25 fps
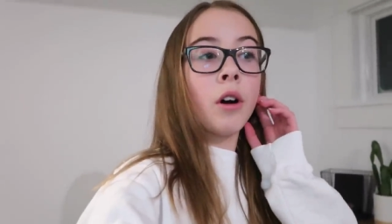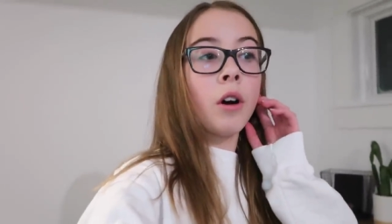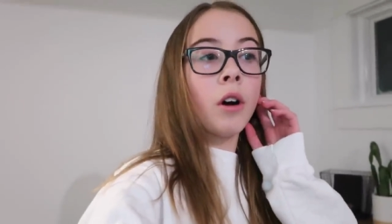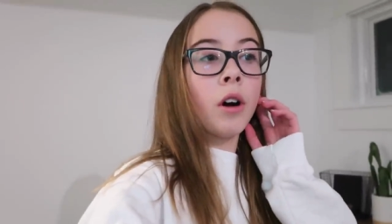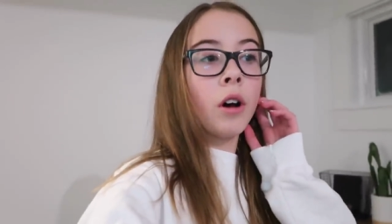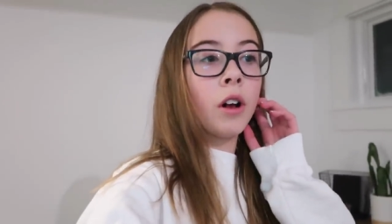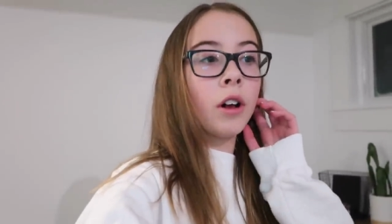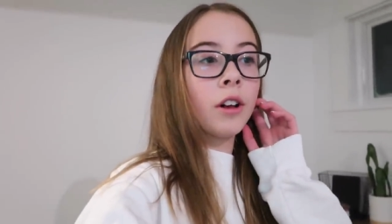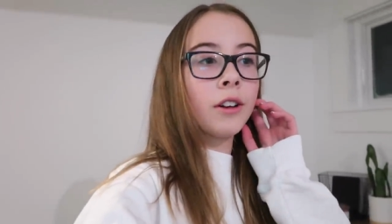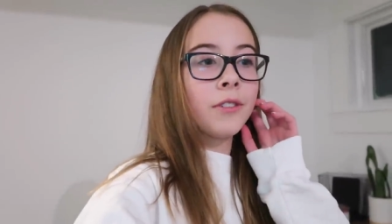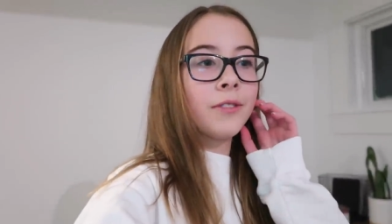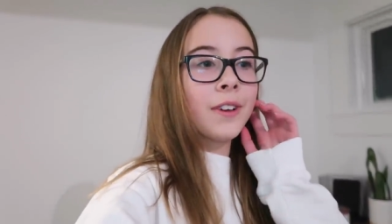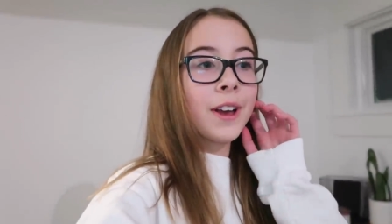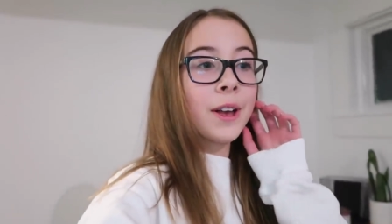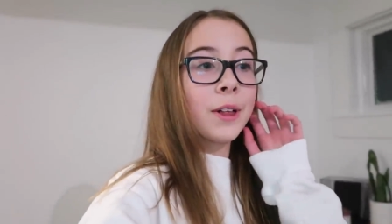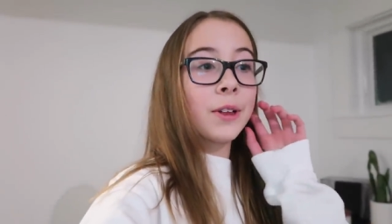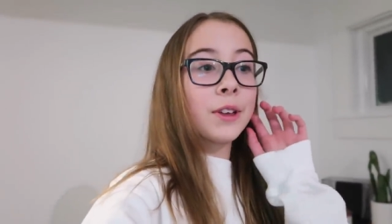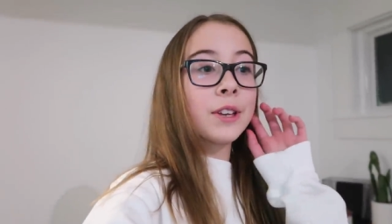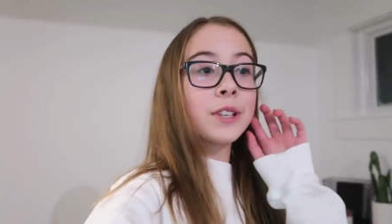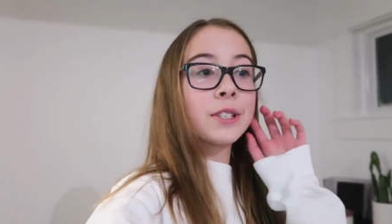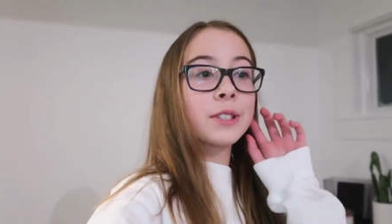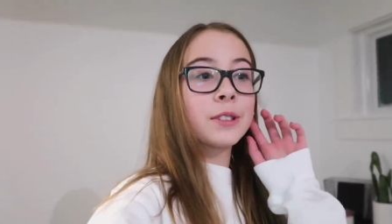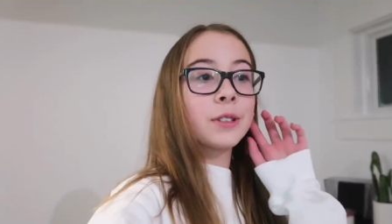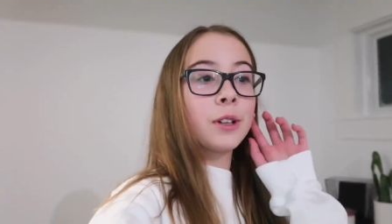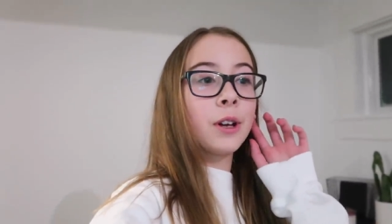All of
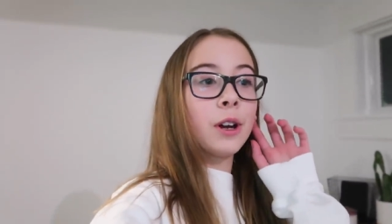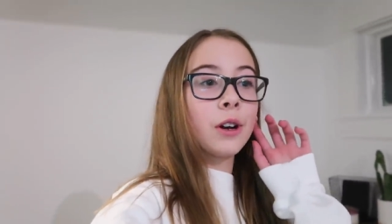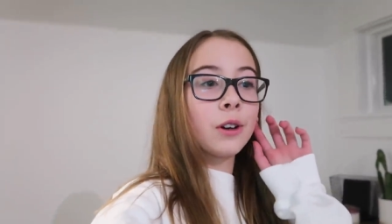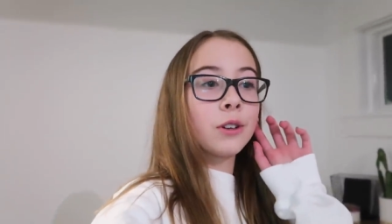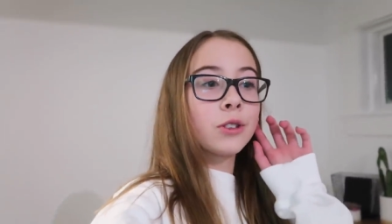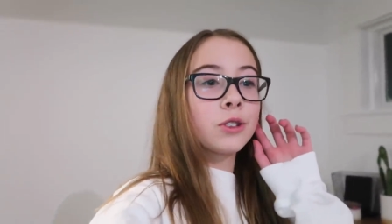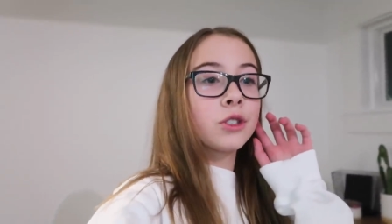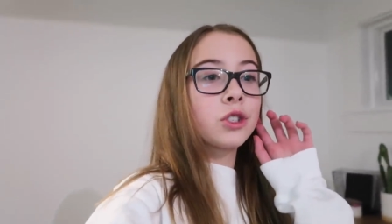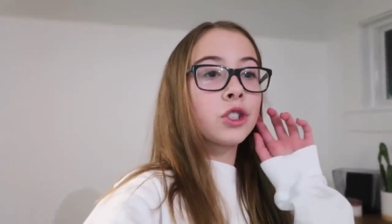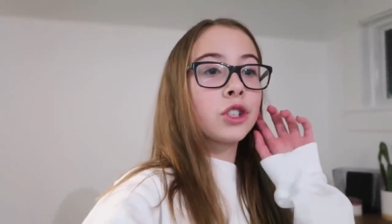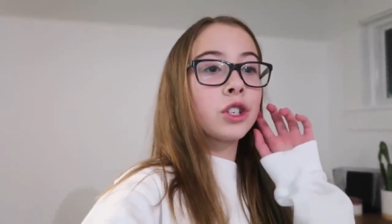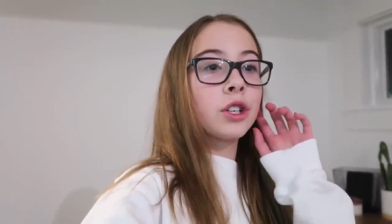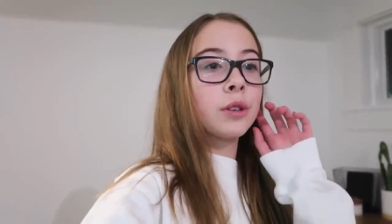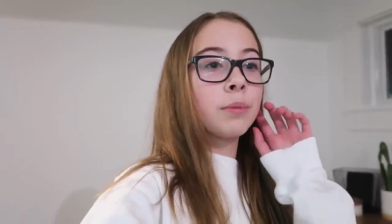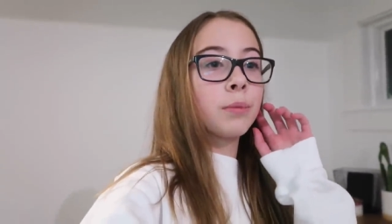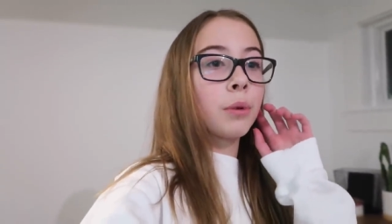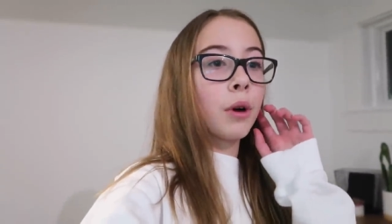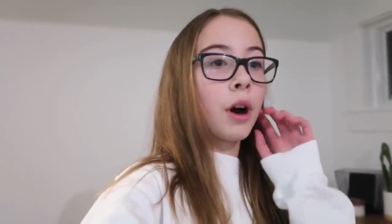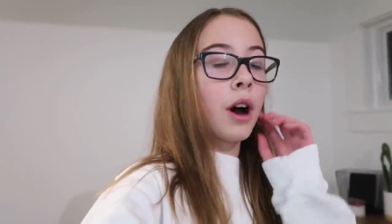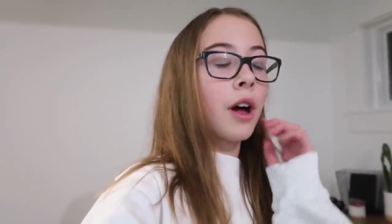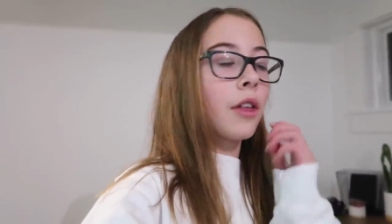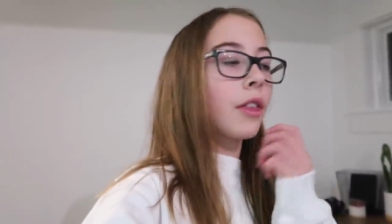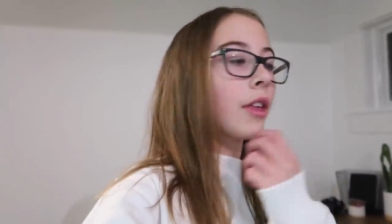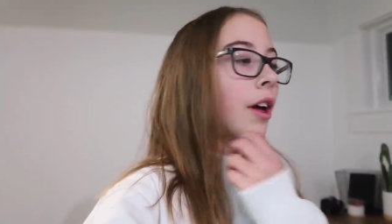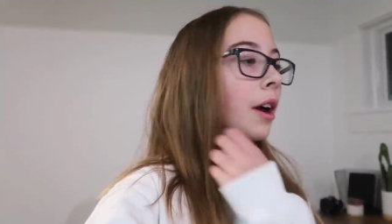Haley's clothes. She
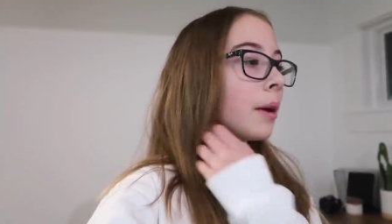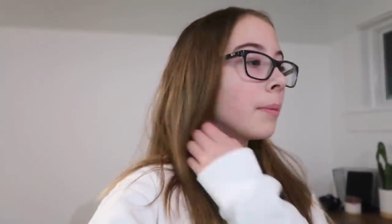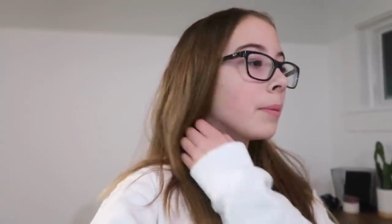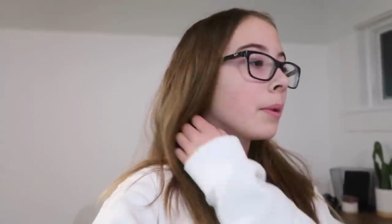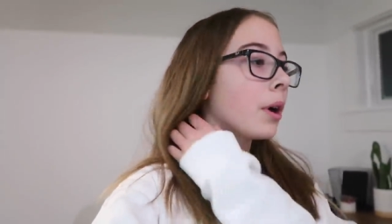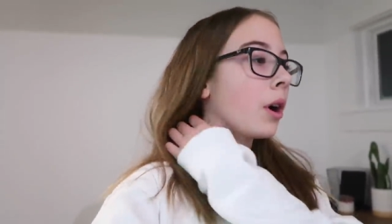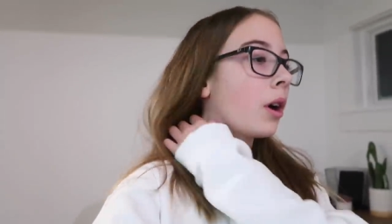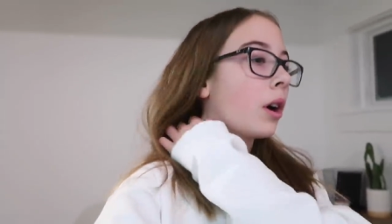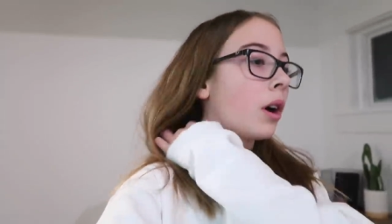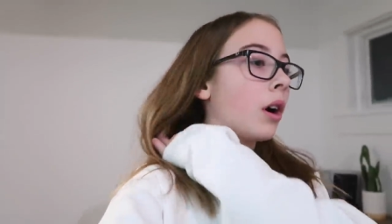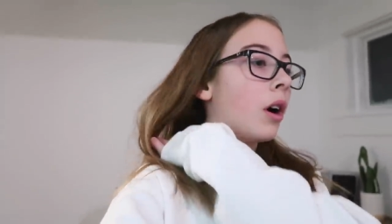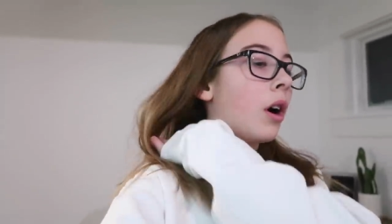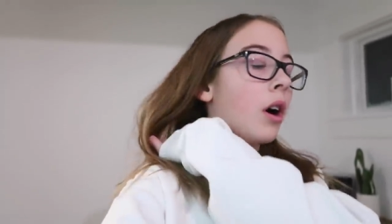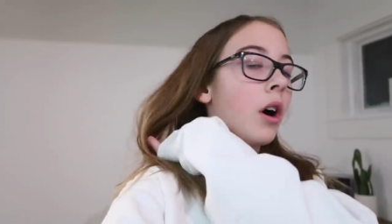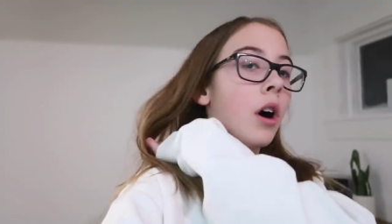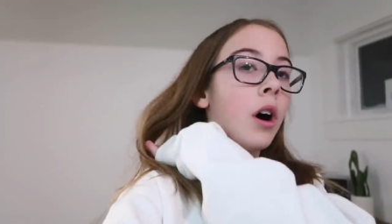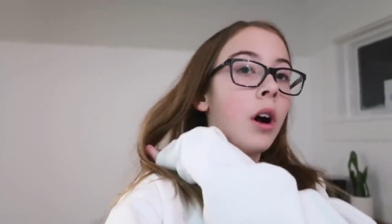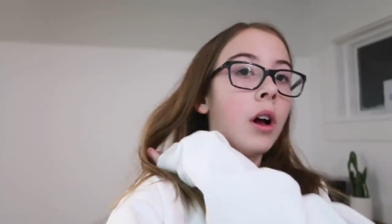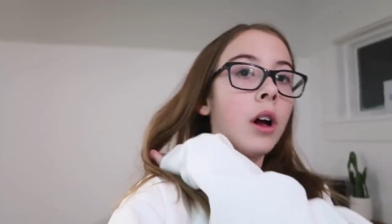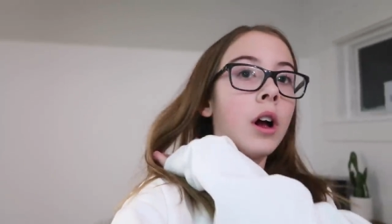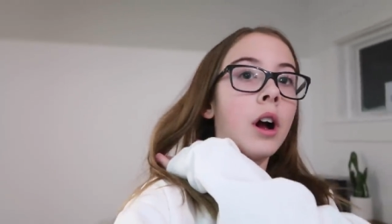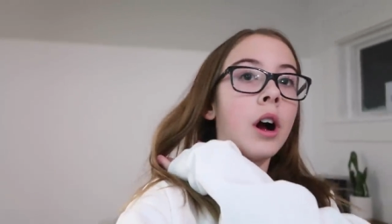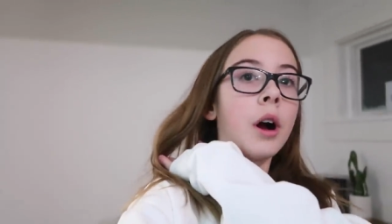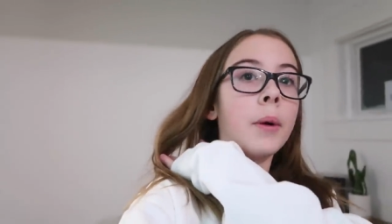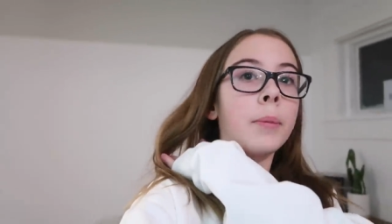brought them
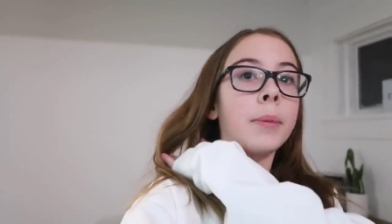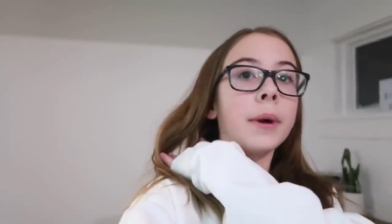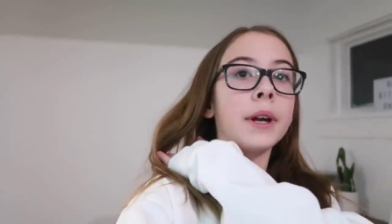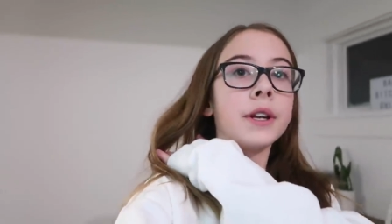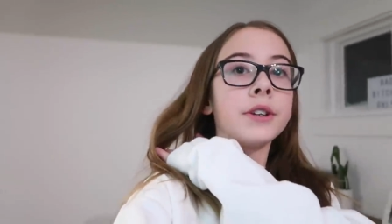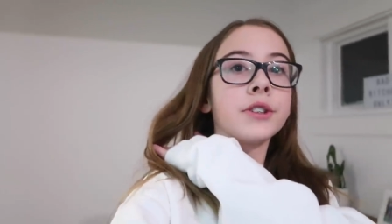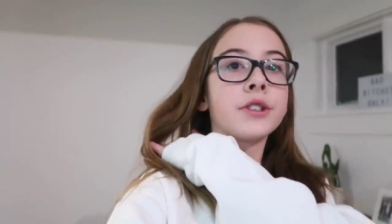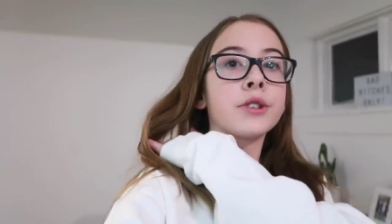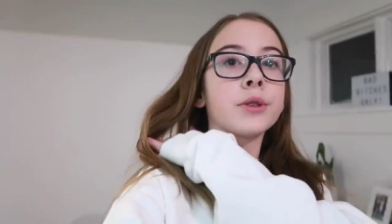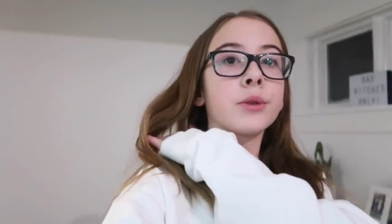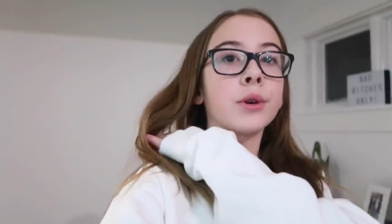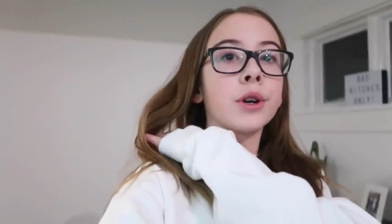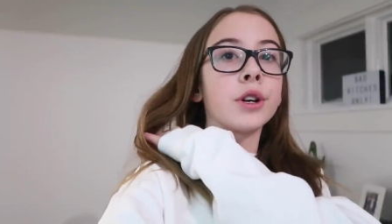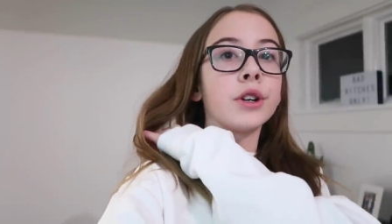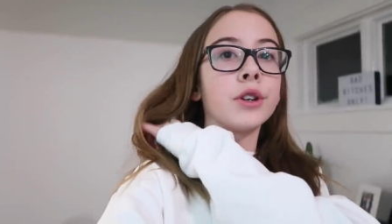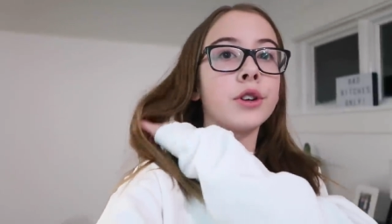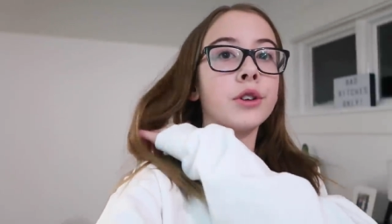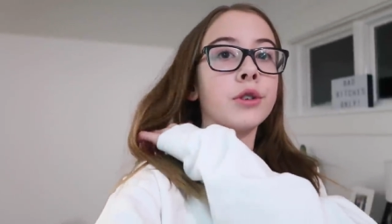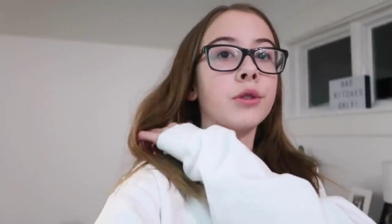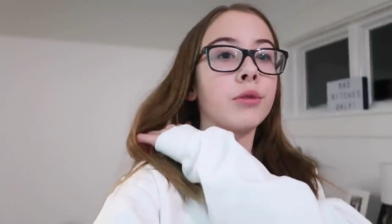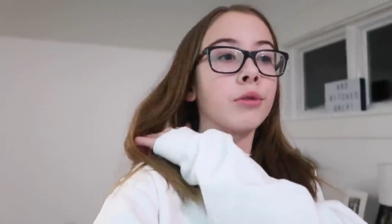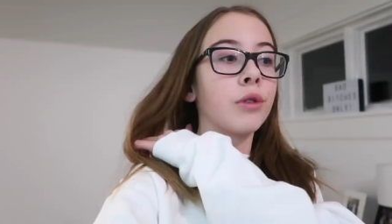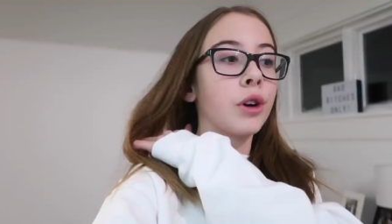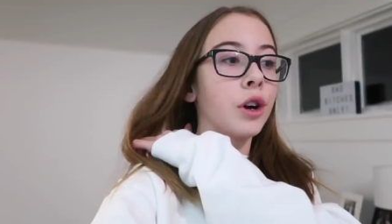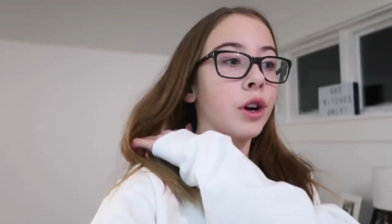all up into her
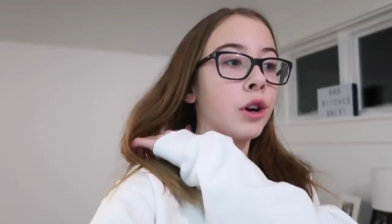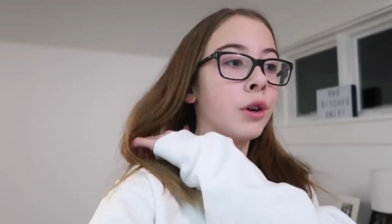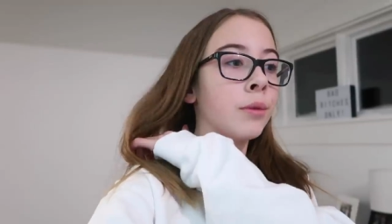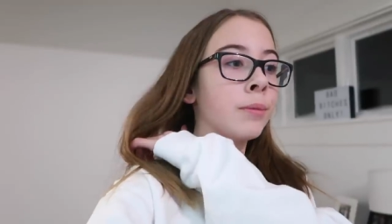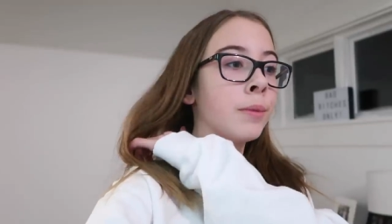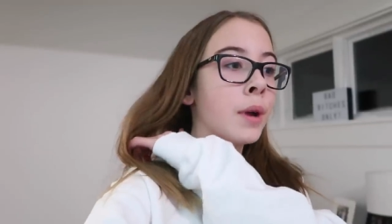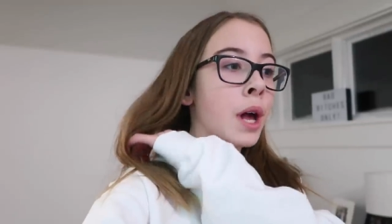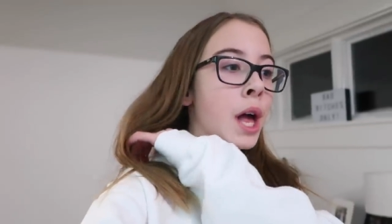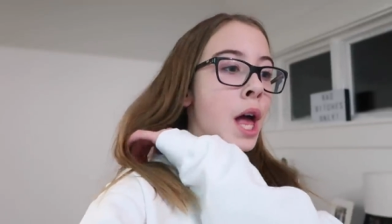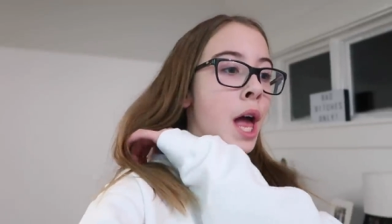new room,